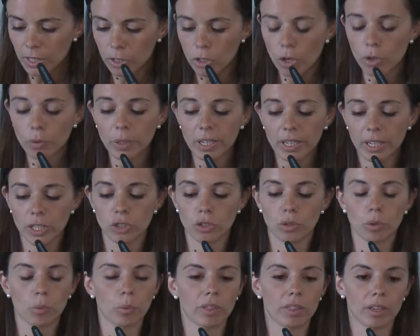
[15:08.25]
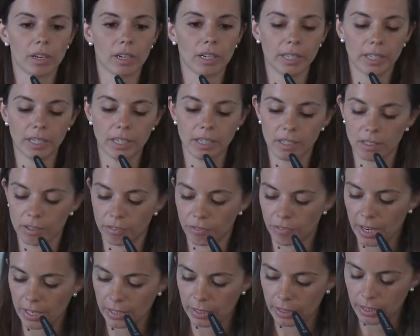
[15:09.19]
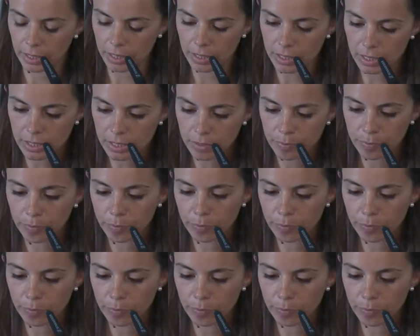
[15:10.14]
correlation with the clinical findings.